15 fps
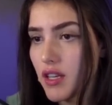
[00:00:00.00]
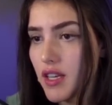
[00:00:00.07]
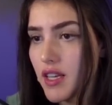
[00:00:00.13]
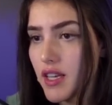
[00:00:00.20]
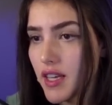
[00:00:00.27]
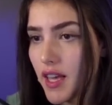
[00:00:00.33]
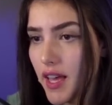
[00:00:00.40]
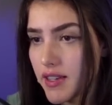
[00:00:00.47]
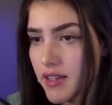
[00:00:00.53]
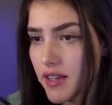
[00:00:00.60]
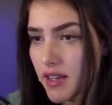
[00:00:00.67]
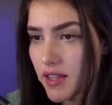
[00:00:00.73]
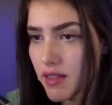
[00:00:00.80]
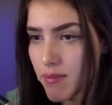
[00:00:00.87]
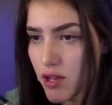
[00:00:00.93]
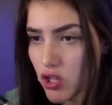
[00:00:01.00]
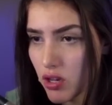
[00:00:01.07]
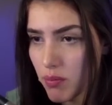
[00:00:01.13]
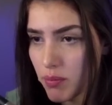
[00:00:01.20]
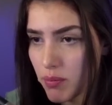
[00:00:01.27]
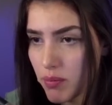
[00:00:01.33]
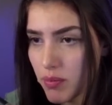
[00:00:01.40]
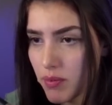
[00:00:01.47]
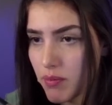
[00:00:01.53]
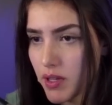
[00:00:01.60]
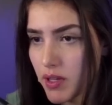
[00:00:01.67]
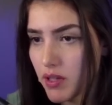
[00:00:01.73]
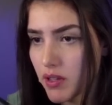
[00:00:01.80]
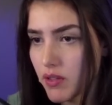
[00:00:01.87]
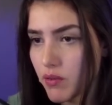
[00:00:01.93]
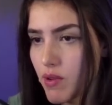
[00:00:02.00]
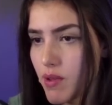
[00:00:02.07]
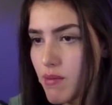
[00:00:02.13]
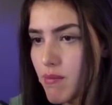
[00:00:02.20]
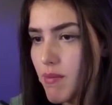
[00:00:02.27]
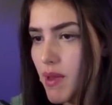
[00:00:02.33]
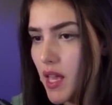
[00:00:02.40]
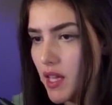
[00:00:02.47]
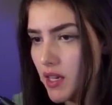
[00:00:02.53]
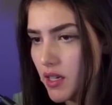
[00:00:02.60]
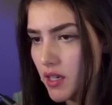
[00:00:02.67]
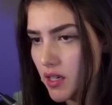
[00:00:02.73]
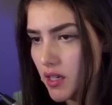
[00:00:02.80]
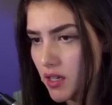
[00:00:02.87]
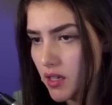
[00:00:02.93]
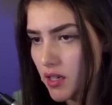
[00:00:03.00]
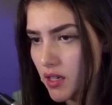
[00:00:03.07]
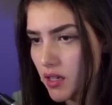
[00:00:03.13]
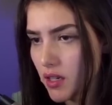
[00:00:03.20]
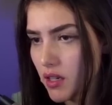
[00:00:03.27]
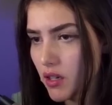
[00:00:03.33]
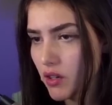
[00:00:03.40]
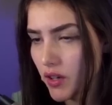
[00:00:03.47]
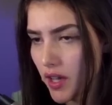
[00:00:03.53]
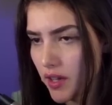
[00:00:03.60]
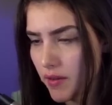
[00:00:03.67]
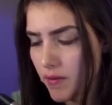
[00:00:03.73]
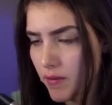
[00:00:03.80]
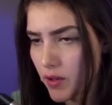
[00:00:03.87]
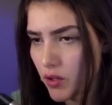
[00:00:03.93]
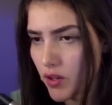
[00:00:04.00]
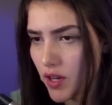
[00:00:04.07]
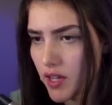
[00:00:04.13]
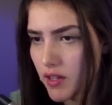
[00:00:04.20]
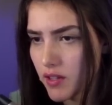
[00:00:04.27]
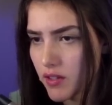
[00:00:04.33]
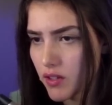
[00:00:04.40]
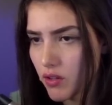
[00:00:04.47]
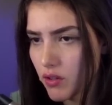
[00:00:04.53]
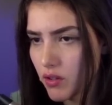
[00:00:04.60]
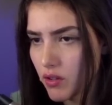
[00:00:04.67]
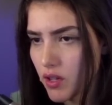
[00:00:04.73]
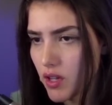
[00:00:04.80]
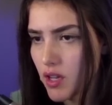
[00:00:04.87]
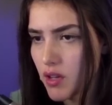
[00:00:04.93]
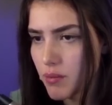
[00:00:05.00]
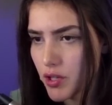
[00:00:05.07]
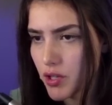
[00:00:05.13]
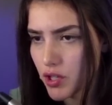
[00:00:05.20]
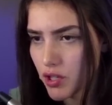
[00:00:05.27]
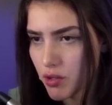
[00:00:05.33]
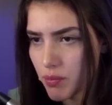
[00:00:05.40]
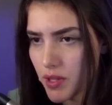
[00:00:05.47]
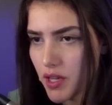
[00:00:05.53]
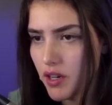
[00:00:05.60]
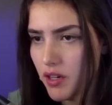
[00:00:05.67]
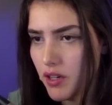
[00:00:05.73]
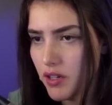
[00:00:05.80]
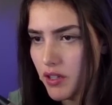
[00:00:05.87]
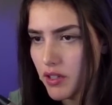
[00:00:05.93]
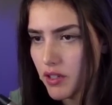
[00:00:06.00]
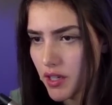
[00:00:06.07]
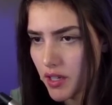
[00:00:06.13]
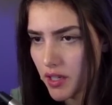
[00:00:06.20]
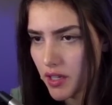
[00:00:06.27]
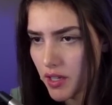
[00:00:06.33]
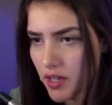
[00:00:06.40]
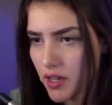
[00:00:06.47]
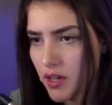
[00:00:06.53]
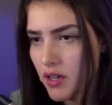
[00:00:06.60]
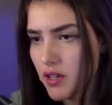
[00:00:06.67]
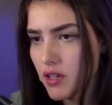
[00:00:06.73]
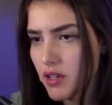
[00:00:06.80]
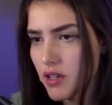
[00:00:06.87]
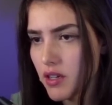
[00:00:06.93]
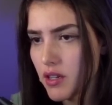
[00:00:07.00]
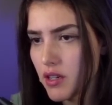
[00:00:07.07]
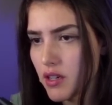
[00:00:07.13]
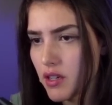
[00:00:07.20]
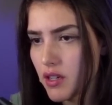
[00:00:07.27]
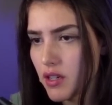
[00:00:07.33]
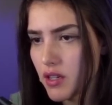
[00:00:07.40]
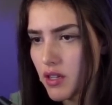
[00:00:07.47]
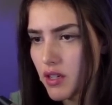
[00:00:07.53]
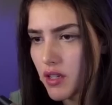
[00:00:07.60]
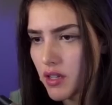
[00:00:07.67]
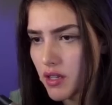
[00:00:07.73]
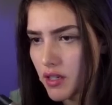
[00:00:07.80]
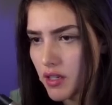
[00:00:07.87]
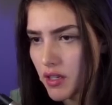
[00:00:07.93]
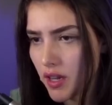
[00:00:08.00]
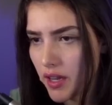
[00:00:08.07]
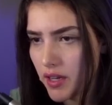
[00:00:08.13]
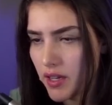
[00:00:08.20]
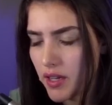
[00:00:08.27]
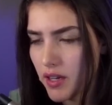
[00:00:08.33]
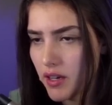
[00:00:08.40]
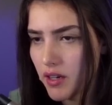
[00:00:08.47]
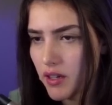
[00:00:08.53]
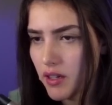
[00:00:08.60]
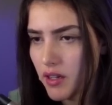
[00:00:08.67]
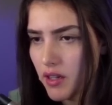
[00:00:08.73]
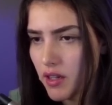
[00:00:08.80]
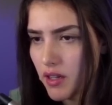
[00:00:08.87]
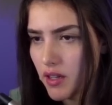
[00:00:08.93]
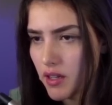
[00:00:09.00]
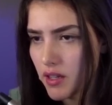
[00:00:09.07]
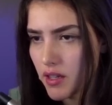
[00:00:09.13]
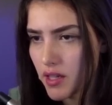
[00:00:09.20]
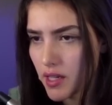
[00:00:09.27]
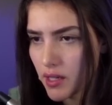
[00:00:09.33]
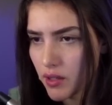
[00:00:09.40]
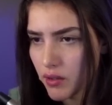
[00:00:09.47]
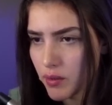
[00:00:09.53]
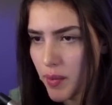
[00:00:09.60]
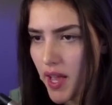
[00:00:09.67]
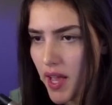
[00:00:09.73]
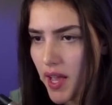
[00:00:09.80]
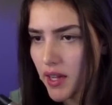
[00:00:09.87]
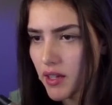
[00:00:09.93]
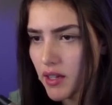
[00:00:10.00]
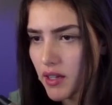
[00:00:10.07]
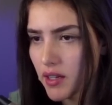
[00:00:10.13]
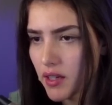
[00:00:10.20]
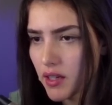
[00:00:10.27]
He can't take the bishop because we mate. Okay, great. So bishop here, king here, knight here. He goes back.